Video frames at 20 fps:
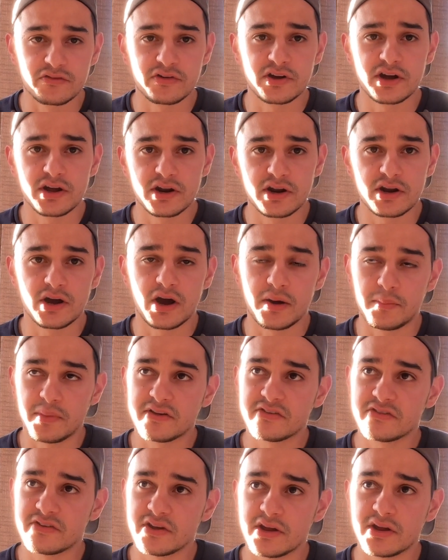and I
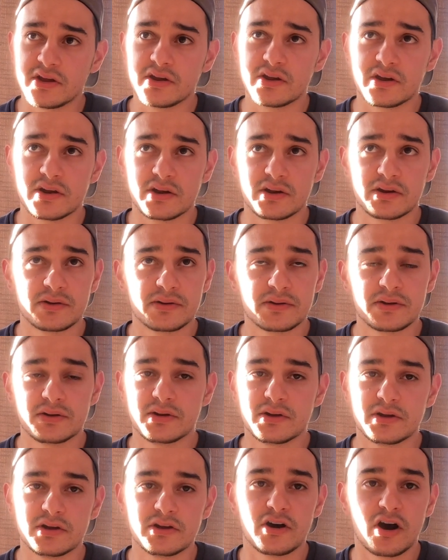must say
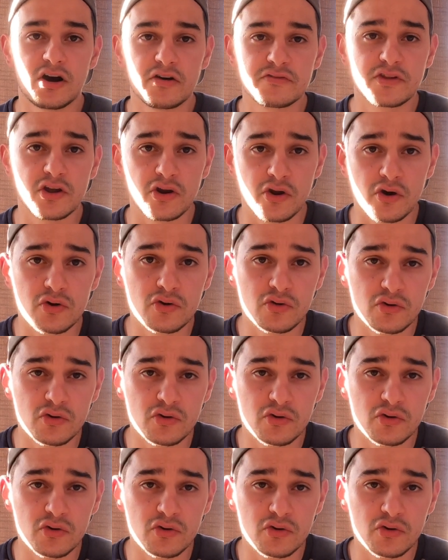after long